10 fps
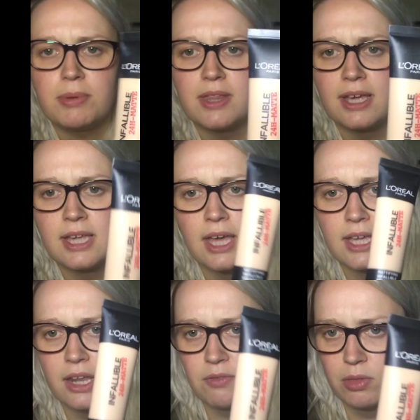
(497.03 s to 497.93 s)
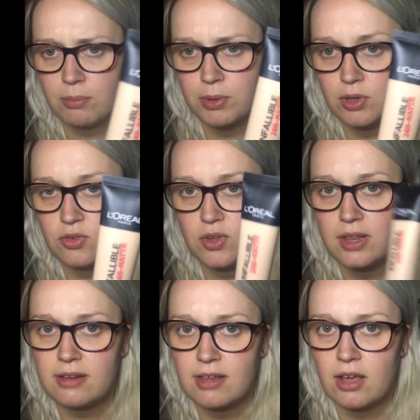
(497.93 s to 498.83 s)
but I can't get it from the Boots in
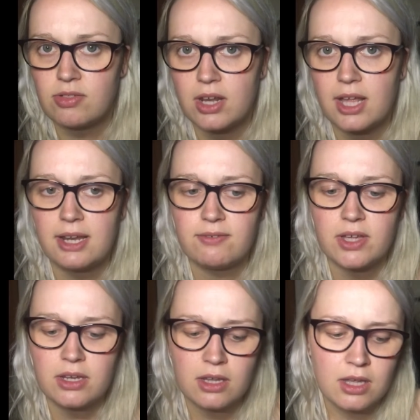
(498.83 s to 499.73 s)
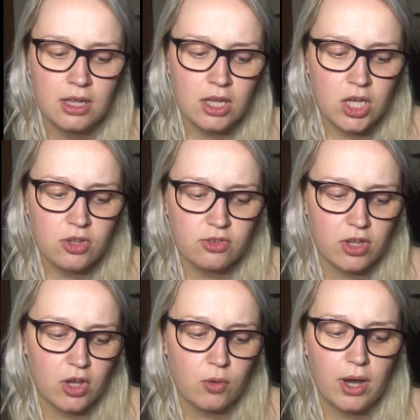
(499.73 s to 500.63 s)
the town that I live in.
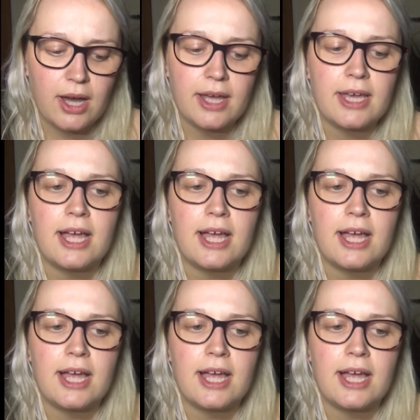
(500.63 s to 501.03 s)
So I